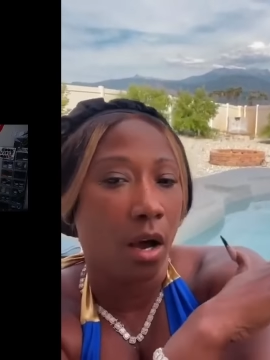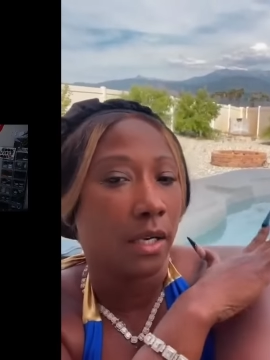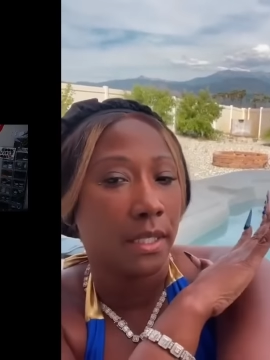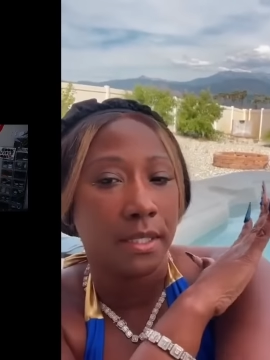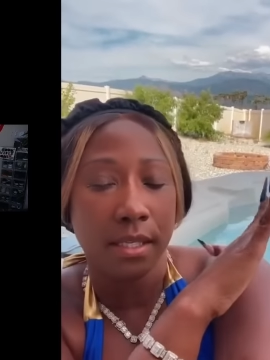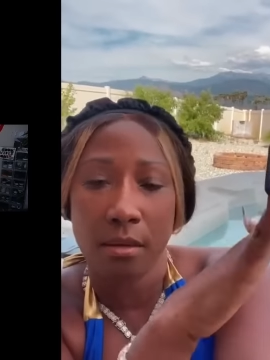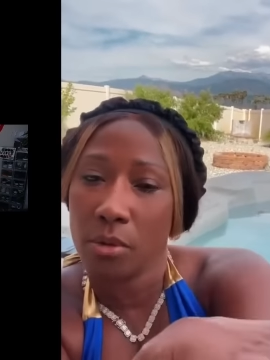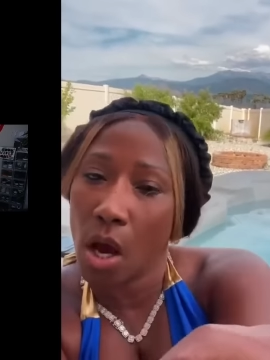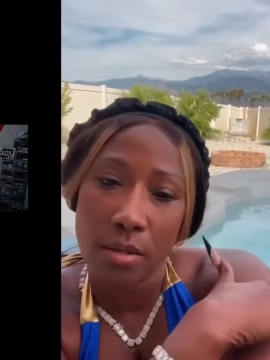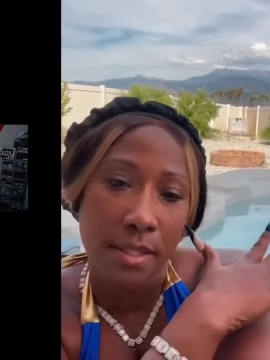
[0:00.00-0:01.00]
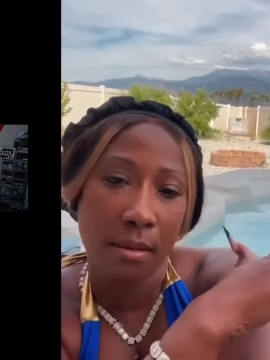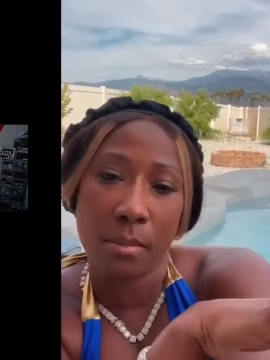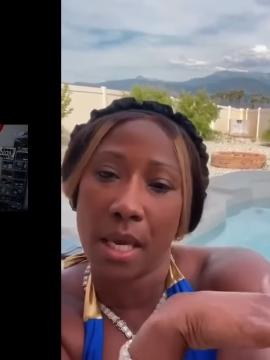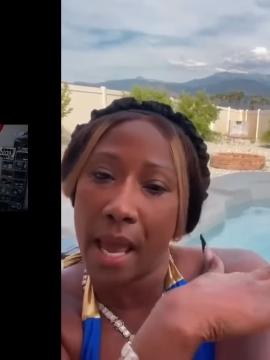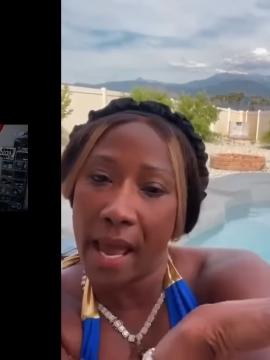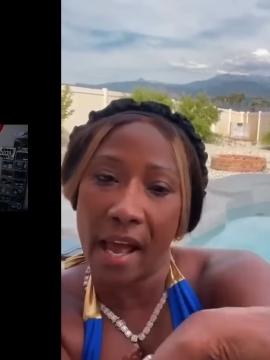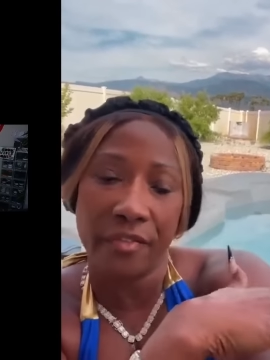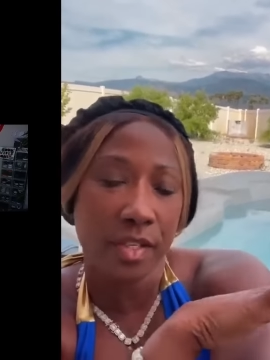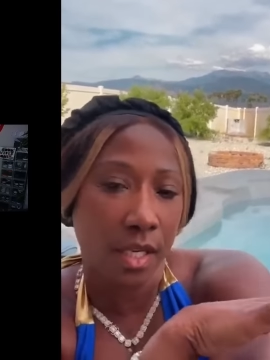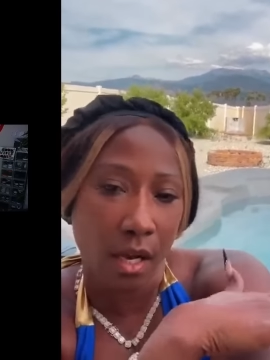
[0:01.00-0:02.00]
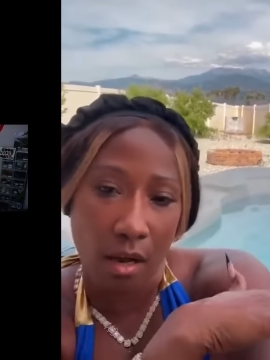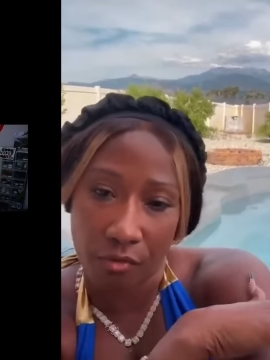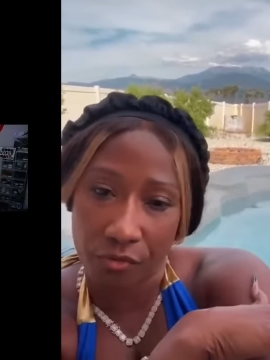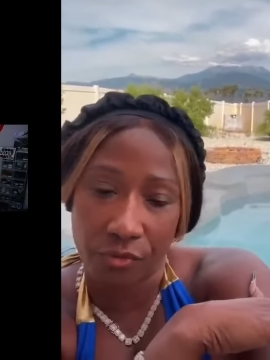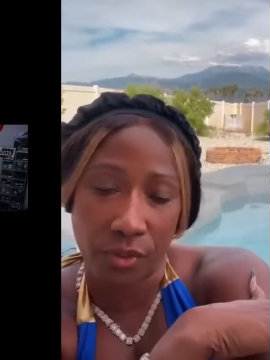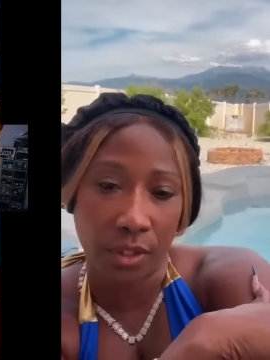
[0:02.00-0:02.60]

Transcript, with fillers: Y'all sent me half stuff.